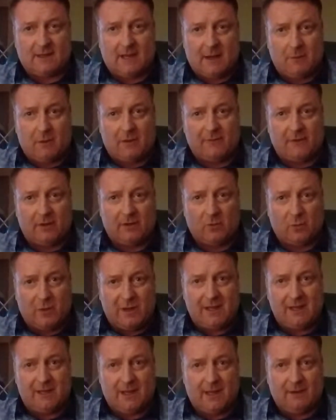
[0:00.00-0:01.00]
However, the
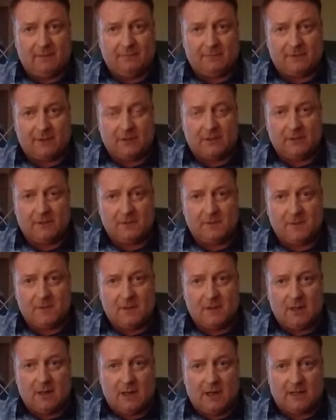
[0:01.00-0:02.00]
week after,
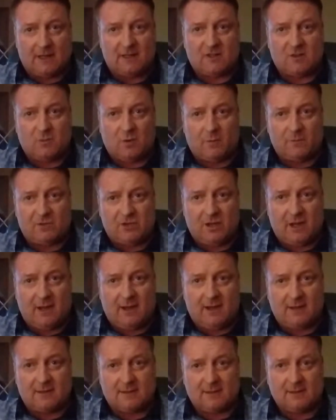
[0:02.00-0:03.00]
I swapped
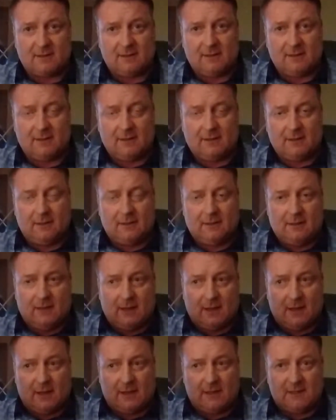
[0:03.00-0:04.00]
chairs.
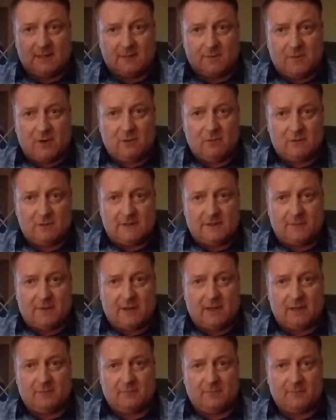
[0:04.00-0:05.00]
I spoke to
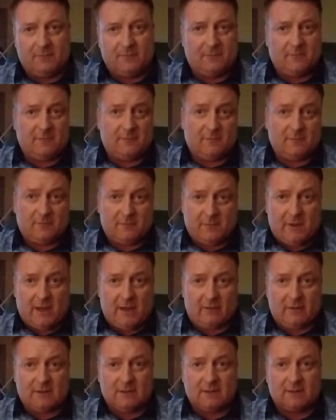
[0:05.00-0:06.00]
my
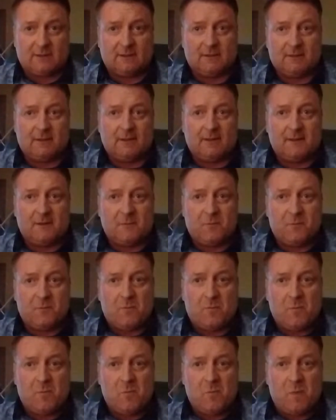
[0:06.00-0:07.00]
parents
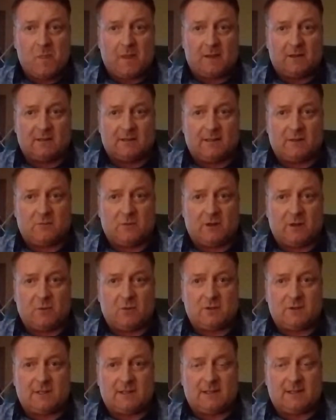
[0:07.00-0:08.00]
and said what I
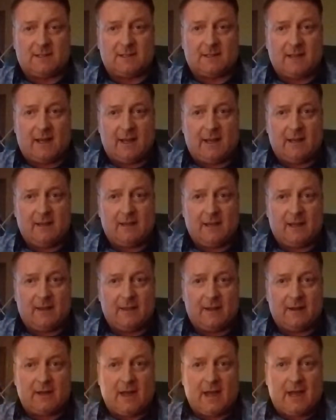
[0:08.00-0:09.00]
wanted to say, and
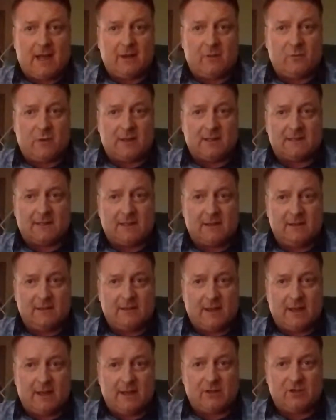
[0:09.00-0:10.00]
then I went in
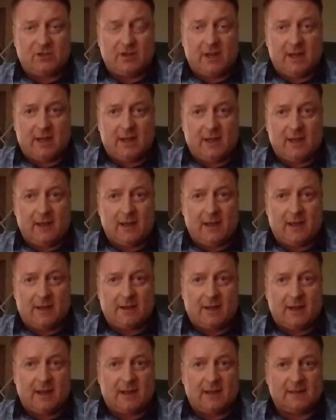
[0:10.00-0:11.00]
their chair
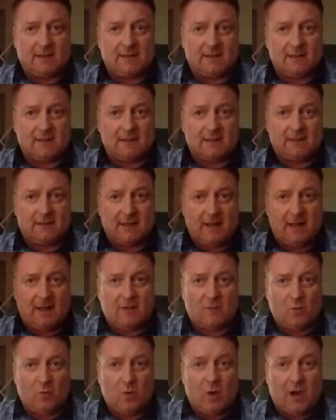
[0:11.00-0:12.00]
and I
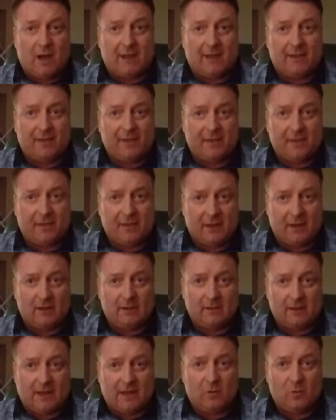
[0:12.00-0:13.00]
said what I
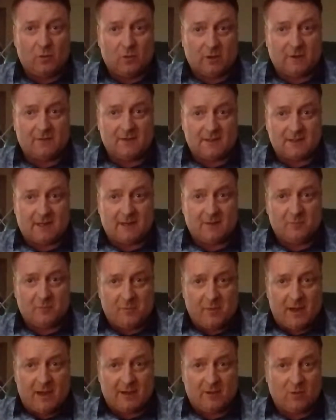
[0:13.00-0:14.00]
think they would have said
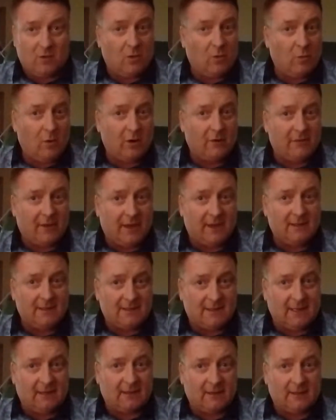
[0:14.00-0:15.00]
back, or what they
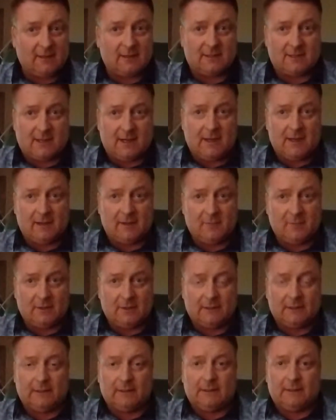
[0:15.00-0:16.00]
did at the time.
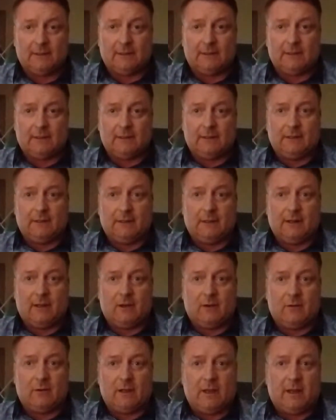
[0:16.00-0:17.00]
It
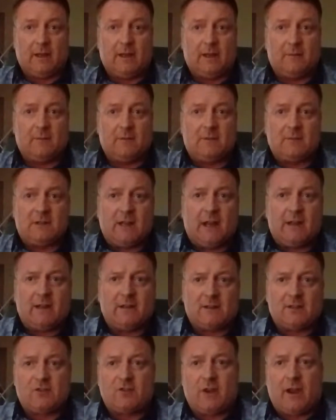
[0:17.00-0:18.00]
was kind
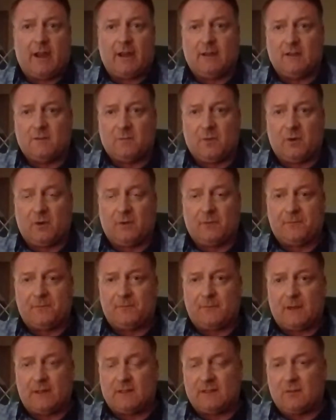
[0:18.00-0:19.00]
of strange, but
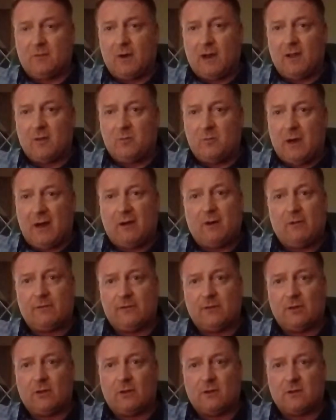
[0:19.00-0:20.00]
it's quite
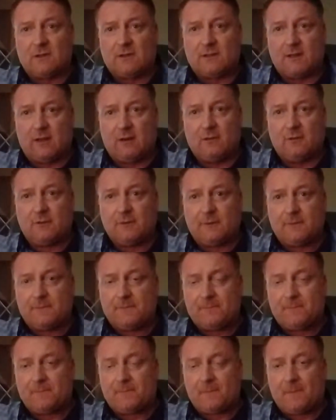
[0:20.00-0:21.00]
powerful also.
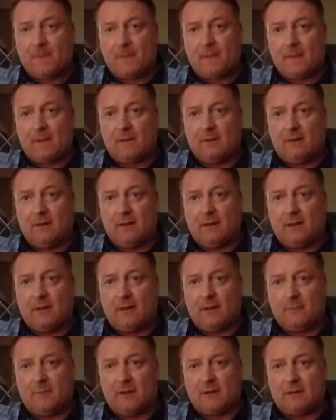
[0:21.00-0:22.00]

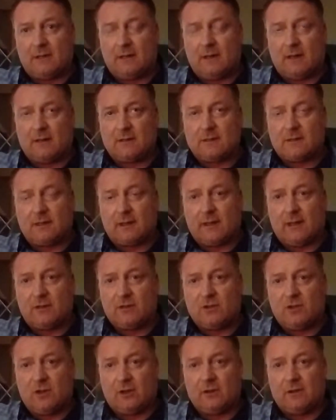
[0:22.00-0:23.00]
I did actually
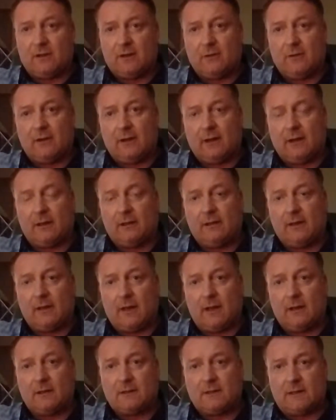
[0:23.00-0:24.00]
enjoy doing it in the
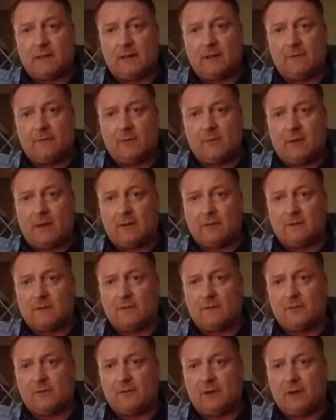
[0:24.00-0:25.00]
end. I did it for about
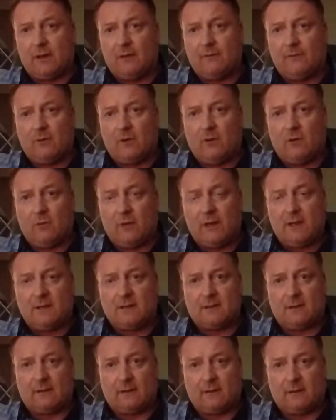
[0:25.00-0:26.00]
3-4
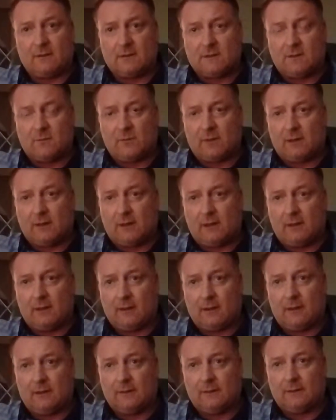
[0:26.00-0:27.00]
weeks, I think, something like
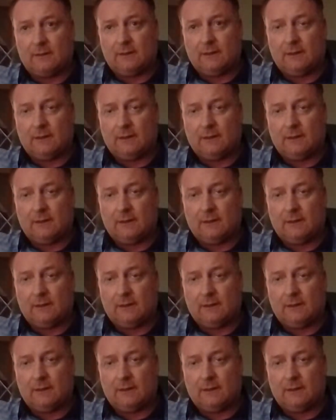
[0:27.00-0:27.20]
that.